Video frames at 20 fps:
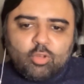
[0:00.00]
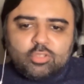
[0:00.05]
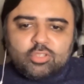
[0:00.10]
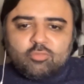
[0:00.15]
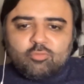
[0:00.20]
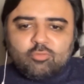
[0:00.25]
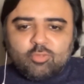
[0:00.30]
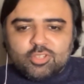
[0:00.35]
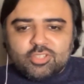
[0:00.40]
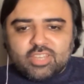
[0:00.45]

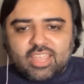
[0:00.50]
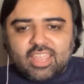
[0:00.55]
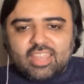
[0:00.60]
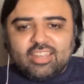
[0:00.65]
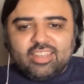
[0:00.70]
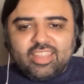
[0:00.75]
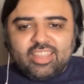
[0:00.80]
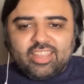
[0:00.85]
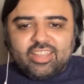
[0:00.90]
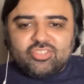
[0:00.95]
If it wasn't
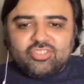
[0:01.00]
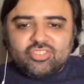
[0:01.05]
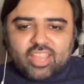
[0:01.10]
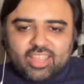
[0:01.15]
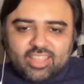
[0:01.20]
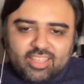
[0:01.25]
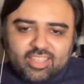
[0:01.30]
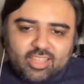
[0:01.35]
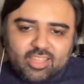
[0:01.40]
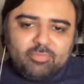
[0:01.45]
for Stan
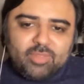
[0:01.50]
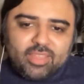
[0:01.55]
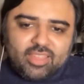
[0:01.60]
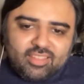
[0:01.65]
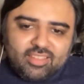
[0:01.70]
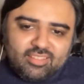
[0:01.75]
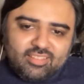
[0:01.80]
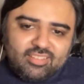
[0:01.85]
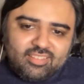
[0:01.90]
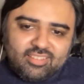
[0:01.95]
Lee and Jack
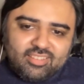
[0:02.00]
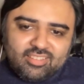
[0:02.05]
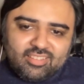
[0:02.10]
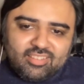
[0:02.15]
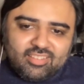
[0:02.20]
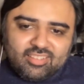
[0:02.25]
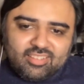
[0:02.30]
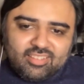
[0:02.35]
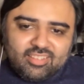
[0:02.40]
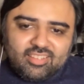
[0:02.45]
Kirby,
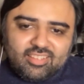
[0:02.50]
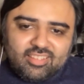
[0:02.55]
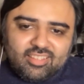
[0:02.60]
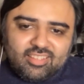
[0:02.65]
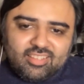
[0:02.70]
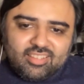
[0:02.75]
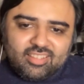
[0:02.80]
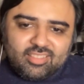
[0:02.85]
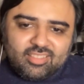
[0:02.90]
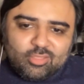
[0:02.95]

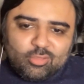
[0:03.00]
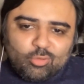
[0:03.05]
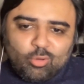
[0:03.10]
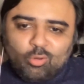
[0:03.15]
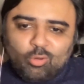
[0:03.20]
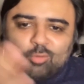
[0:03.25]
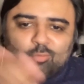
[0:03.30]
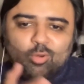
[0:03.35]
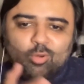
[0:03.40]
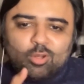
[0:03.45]

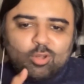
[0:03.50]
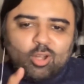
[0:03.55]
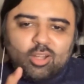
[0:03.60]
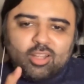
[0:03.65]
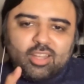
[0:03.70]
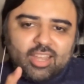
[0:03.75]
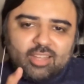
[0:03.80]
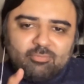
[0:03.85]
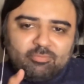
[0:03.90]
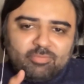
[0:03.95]

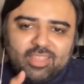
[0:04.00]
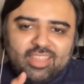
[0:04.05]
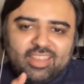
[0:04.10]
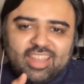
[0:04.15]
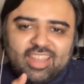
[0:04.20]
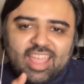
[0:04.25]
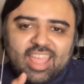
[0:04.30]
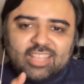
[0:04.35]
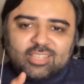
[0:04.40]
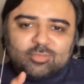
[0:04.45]
Thor would not
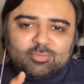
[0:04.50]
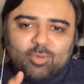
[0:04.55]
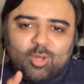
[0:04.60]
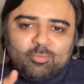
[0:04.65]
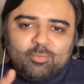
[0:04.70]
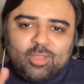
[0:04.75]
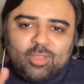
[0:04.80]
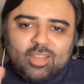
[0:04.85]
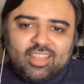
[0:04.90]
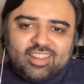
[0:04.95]
have been
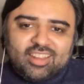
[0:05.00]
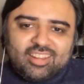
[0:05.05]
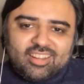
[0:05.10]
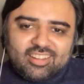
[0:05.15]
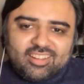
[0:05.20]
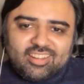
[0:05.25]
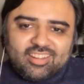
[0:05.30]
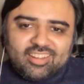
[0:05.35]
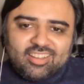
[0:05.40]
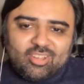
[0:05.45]
as
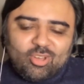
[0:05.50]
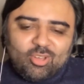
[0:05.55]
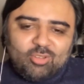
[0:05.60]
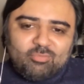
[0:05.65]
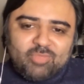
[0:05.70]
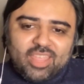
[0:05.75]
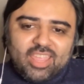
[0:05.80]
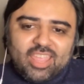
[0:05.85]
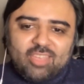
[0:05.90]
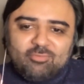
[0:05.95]
popular
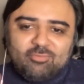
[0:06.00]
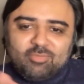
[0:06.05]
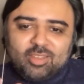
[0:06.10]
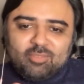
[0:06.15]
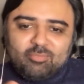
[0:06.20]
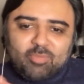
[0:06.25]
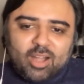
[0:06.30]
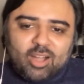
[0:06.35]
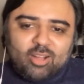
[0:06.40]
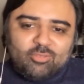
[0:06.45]
or may
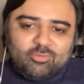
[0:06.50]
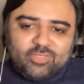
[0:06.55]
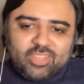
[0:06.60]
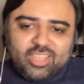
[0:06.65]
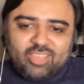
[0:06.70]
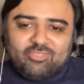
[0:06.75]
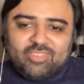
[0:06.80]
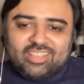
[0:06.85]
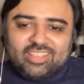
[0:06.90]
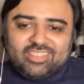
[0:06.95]
have been
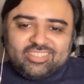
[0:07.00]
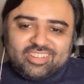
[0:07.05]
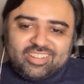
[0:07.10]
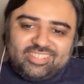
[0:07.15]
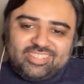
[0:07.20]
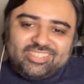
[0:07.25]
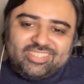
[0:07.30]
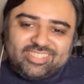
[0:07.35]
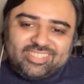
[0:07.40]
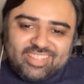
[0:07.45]
part of the
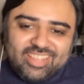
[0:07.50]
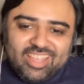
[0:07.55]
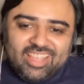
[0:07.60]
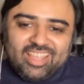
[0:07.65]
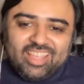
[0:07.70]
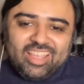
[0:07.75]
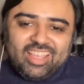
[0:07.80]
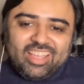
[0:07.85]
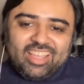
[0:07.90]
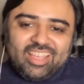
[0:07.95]

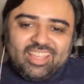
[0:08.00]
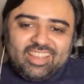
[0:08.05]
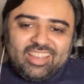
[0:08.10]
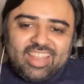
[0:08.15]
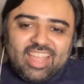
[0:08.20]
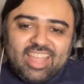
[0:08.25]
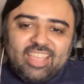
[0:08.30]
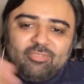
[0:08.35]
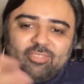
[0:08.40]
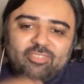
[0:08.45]
Avengers
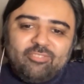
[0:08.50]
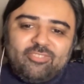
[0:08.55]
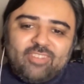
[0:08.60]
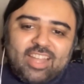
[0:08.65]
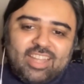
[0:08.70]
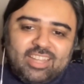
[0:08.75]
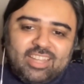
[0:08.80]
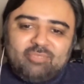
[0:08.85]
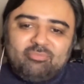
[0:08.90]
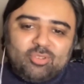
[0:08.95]

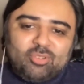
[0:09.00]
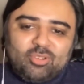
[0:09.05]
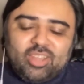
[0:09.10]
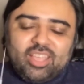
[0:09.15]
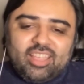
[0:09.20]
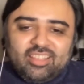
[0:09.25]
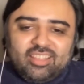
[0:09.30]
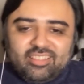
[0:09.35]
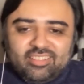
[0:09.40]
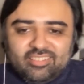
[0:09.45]
like we
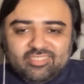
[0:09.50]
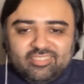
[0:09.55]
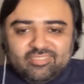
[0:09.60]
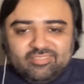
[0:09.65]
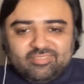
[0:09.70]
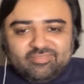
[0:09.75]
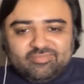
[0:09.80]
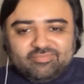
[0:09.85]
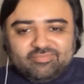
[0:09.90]
find him today.